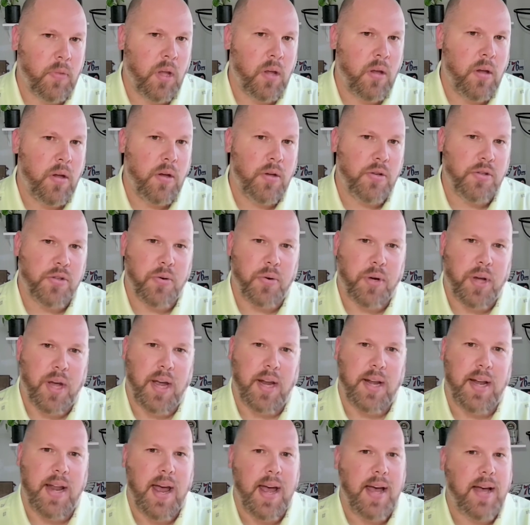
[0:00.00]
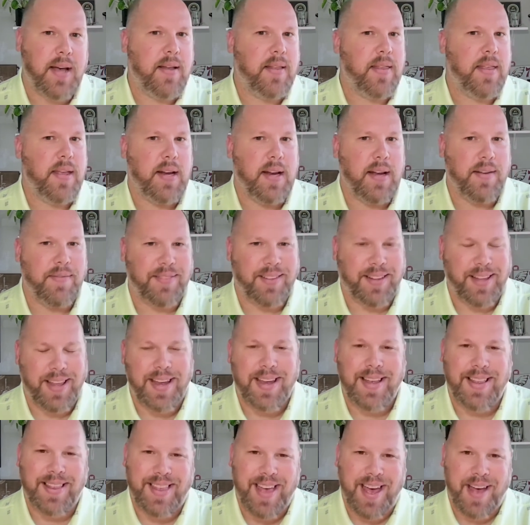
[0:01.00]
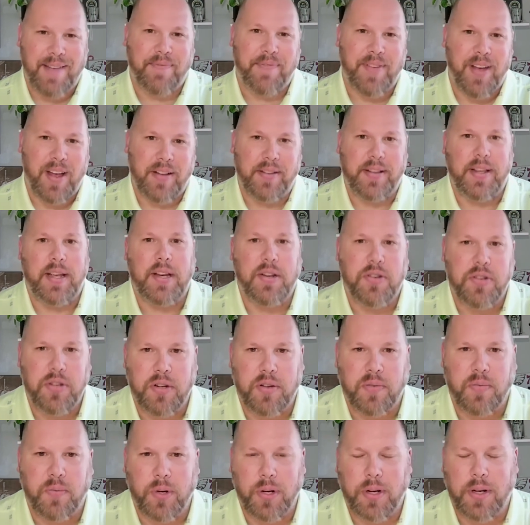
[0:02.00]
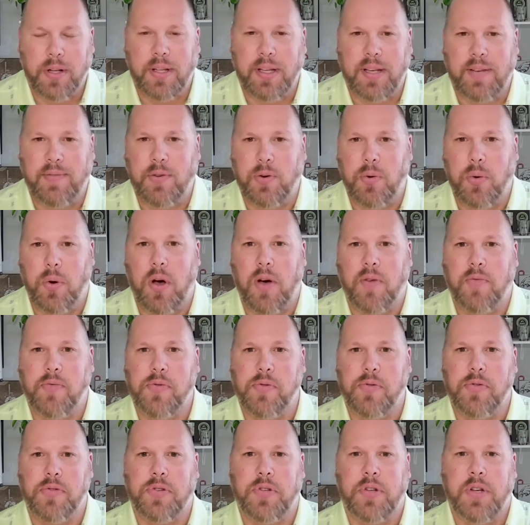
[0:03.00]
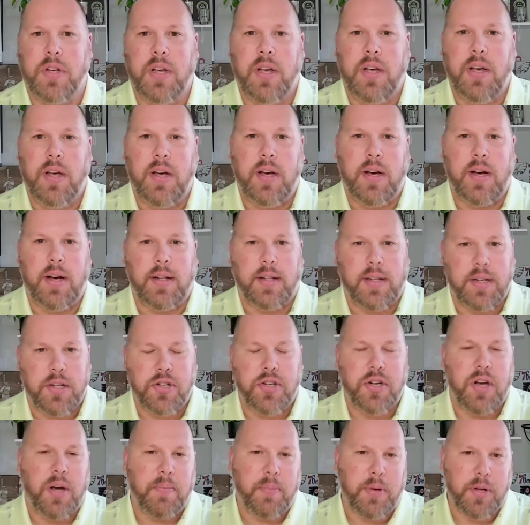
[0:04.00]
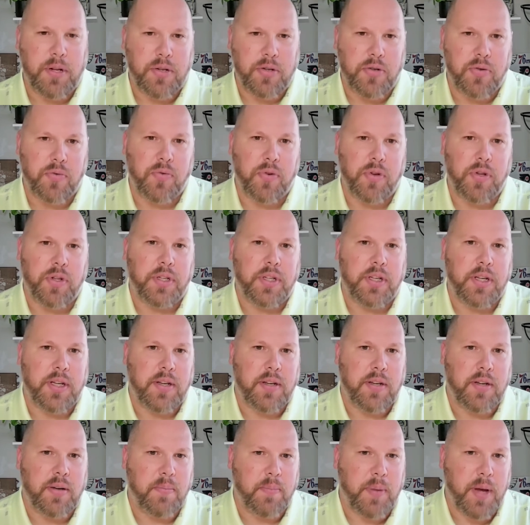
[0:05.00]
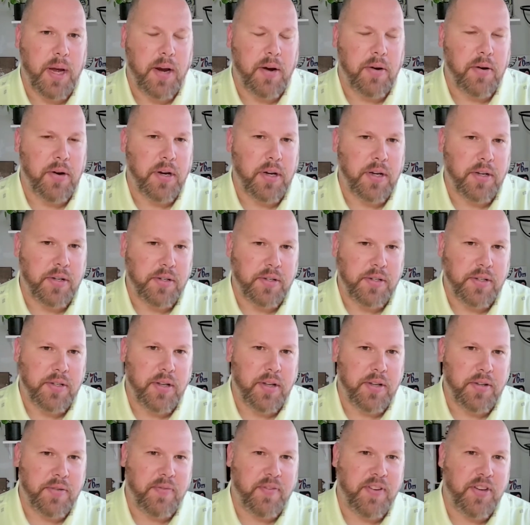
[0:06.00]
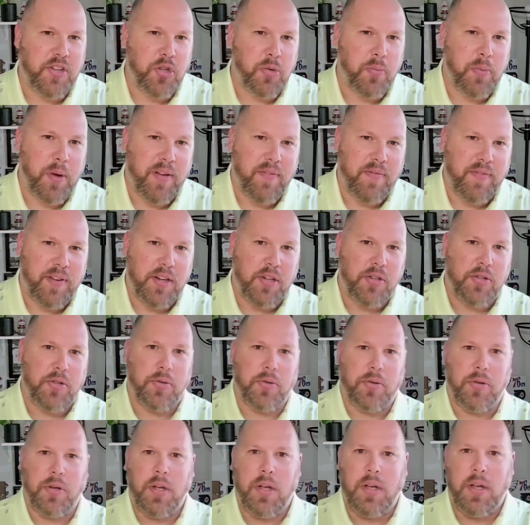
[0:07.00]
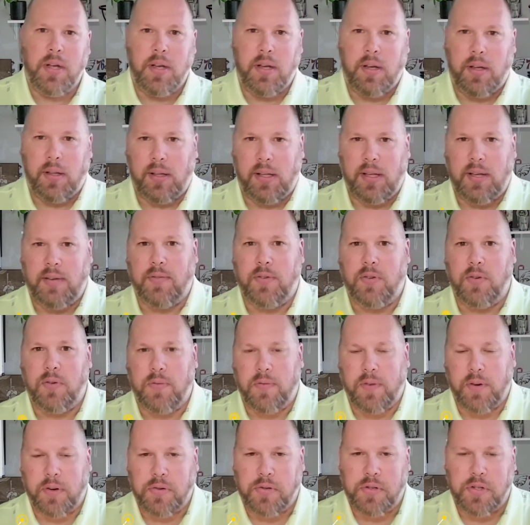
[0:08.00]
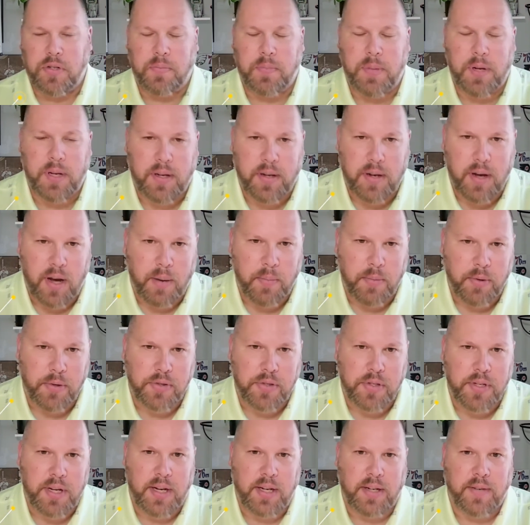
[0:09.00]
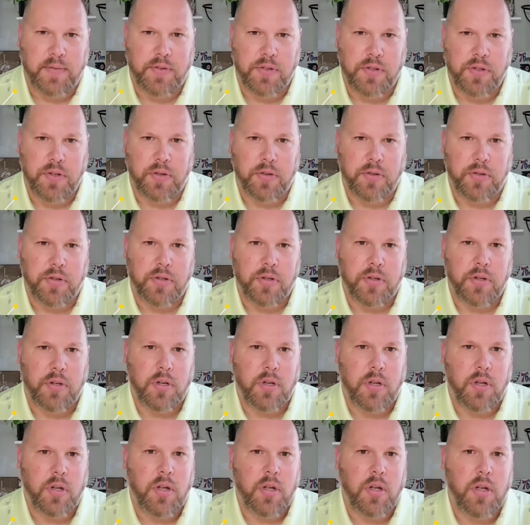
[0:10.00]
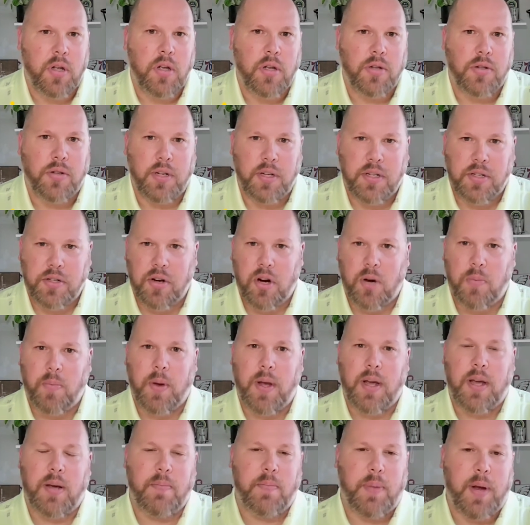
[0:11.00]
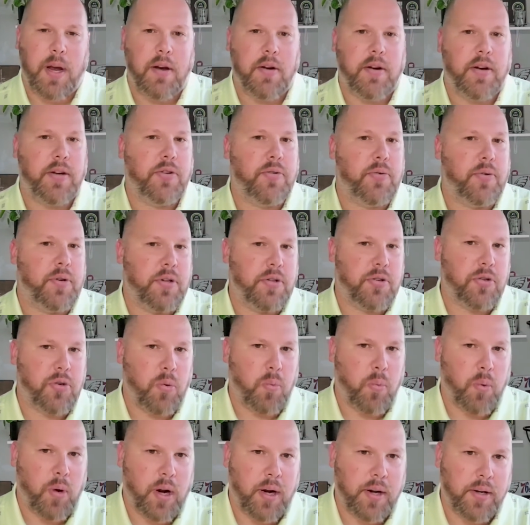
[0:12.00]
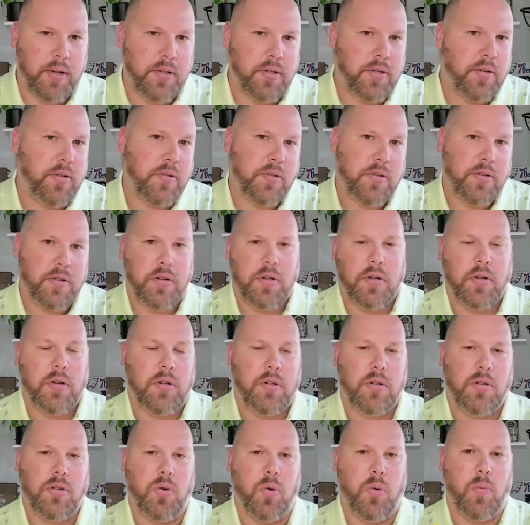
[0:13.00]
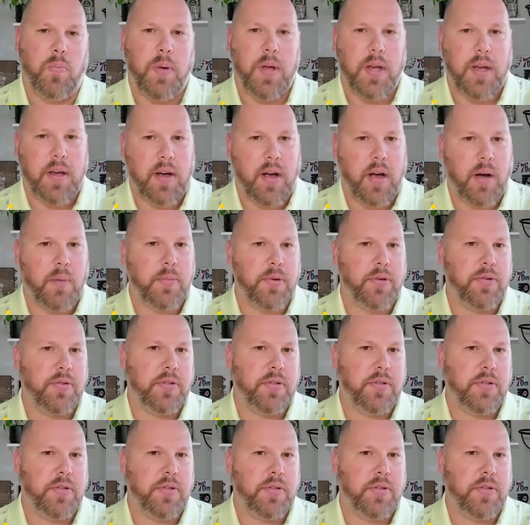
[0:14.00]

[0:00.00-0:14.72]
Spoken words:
So okay, now that I've laid that foundation of what Klevu offers, let's jump into really comparing a feature by feature Klevu versus BigCommerce Native Search. So let's start by comparing traditional product search. So BigCommerce, the